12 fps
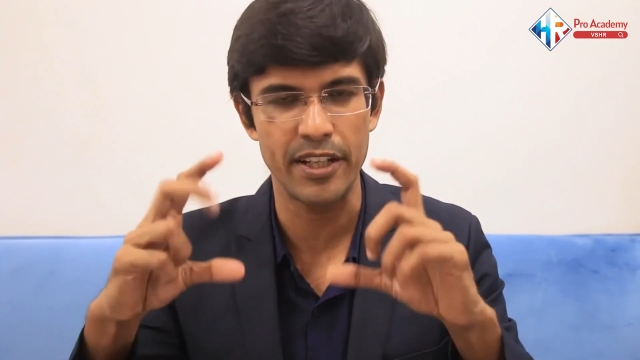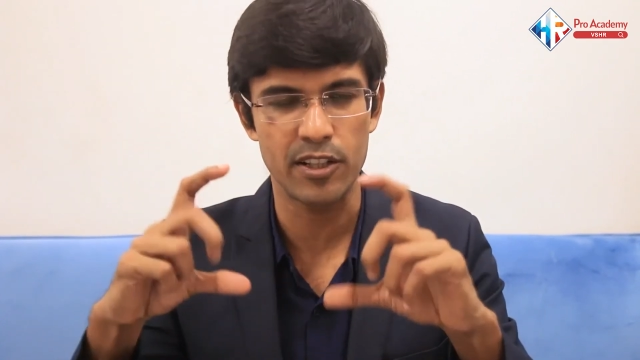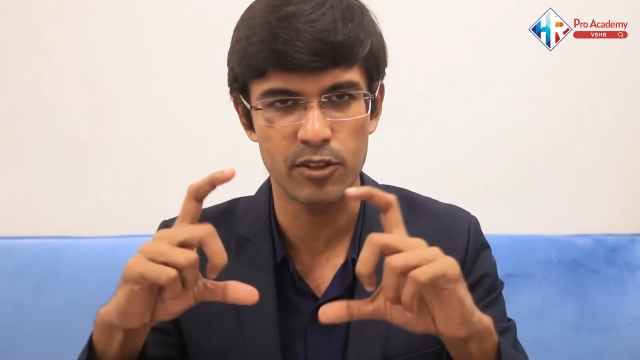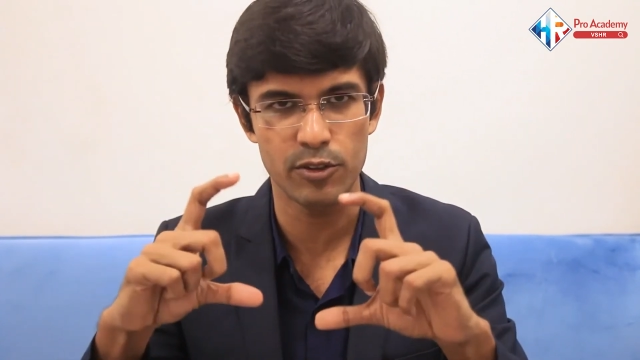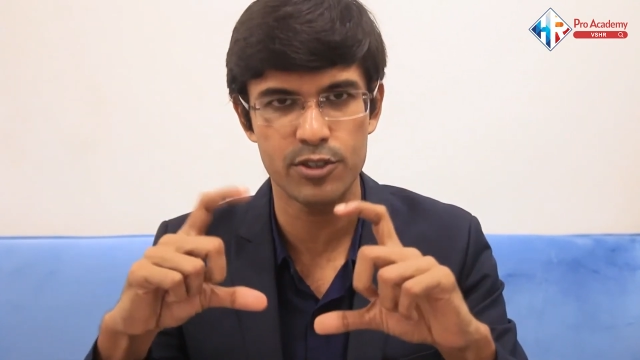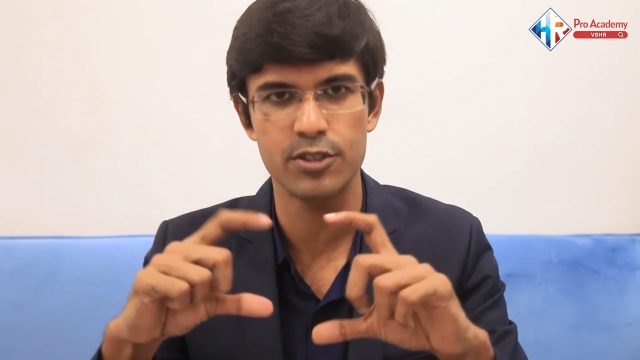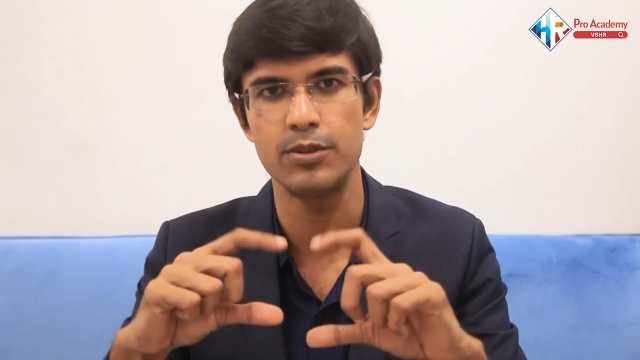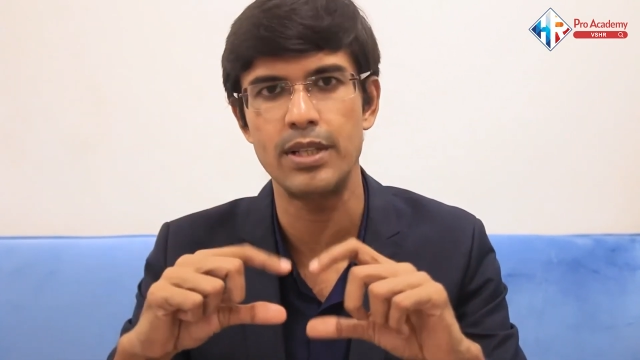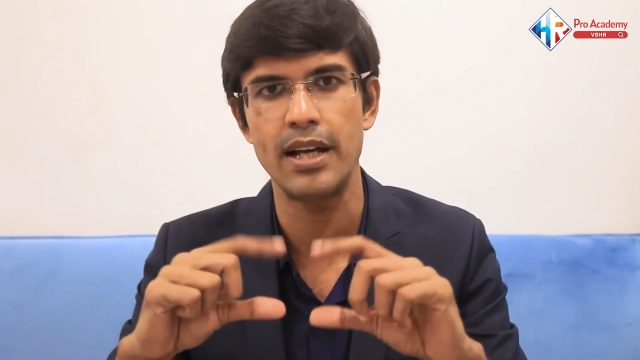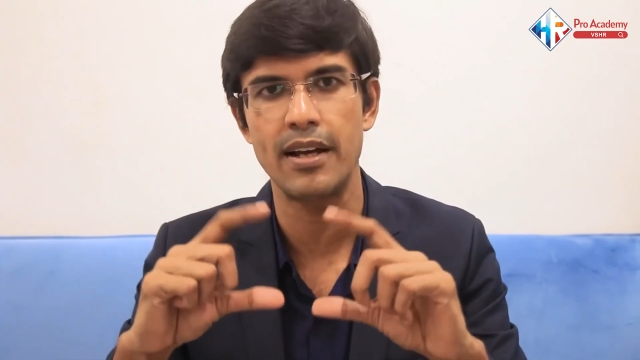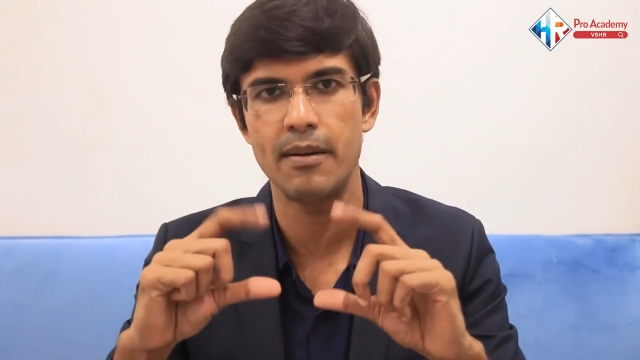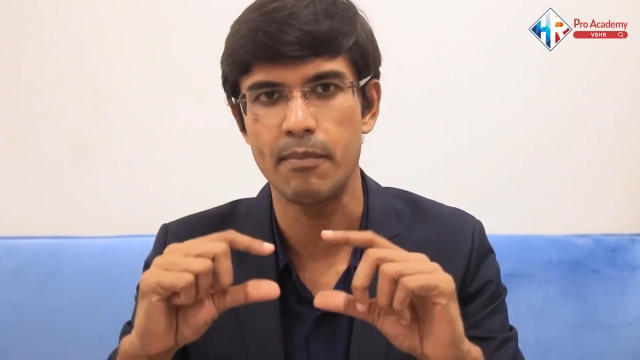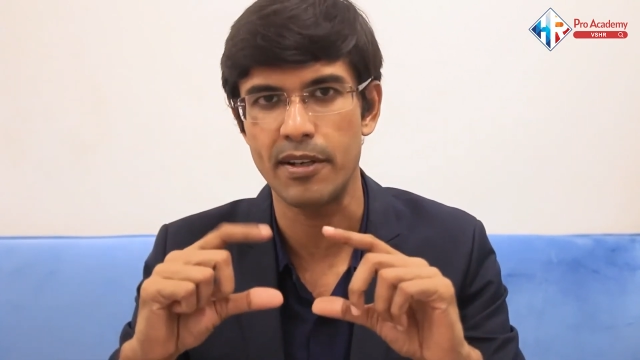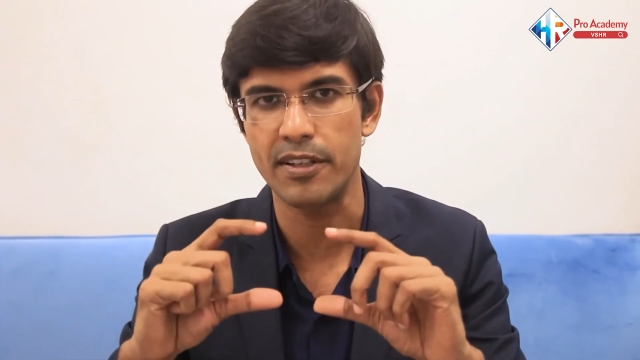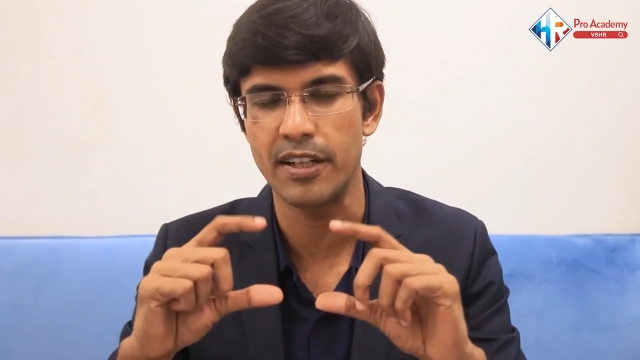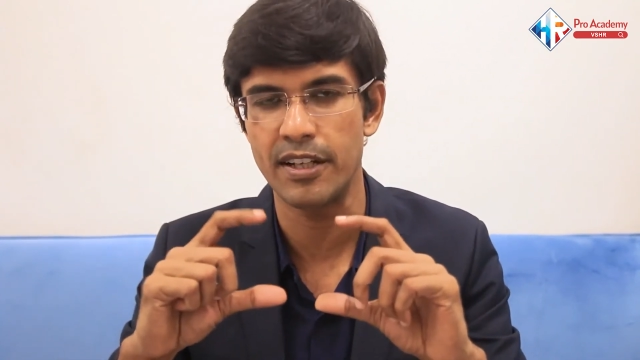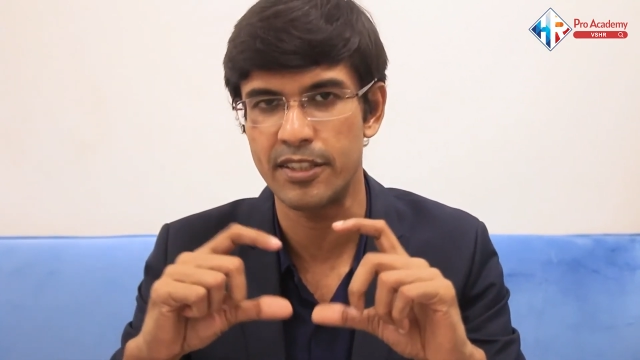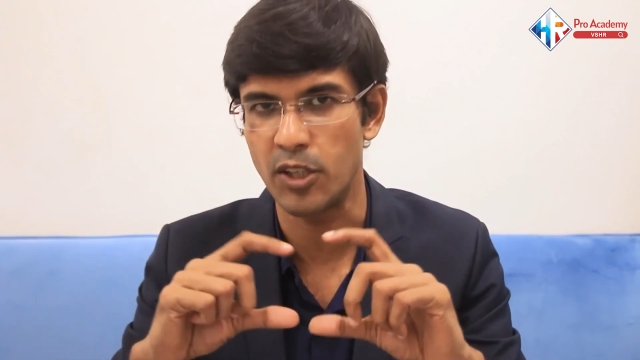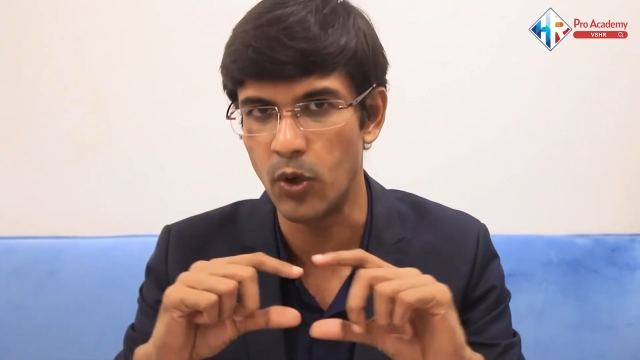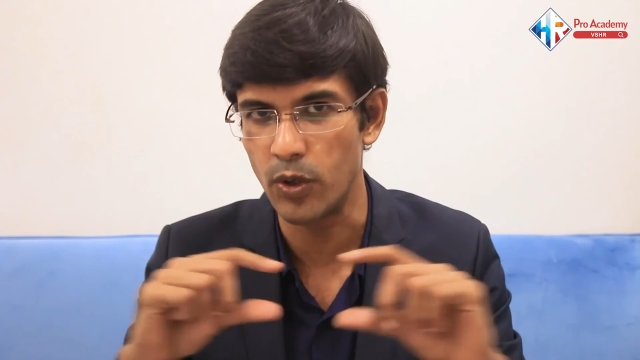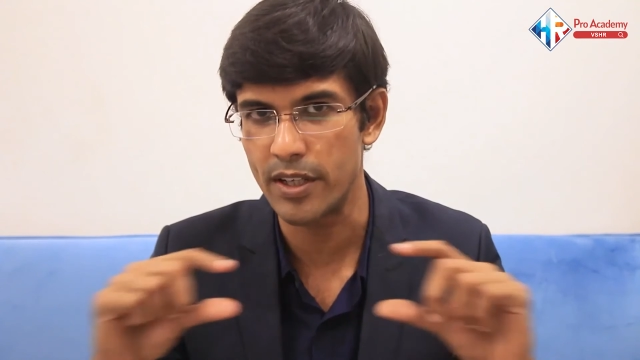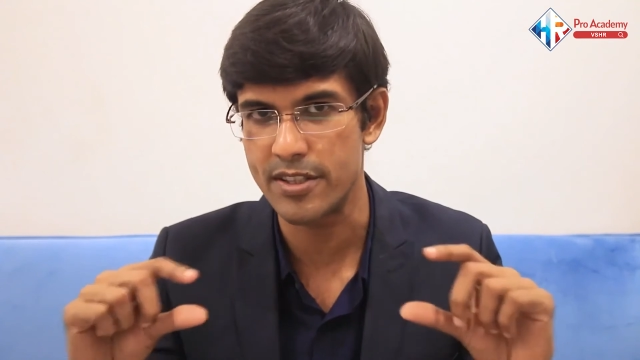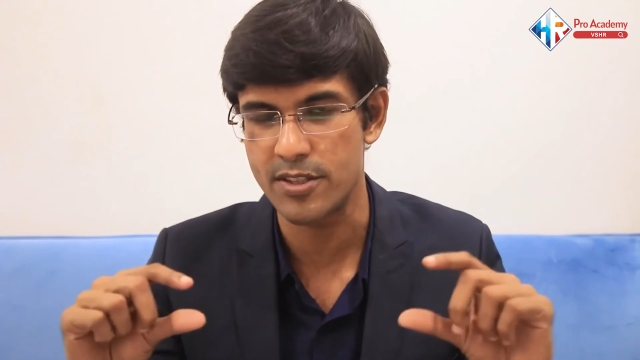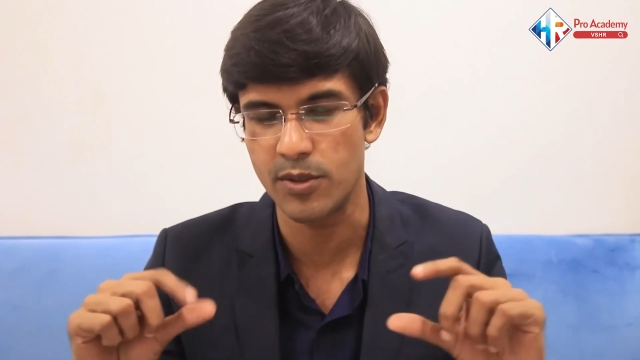it close to the
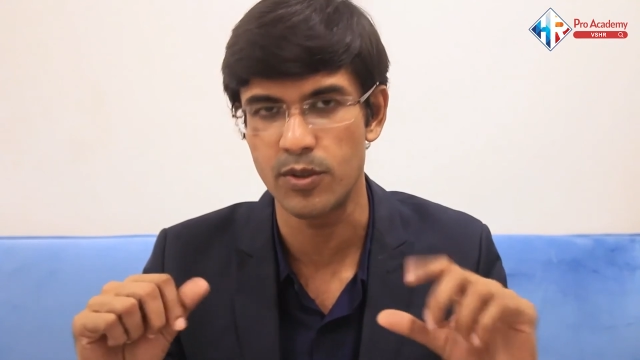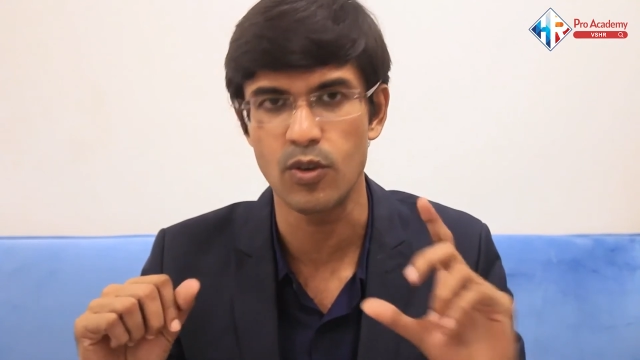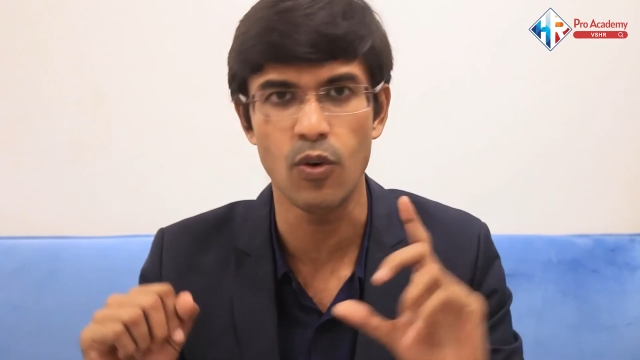golden zone,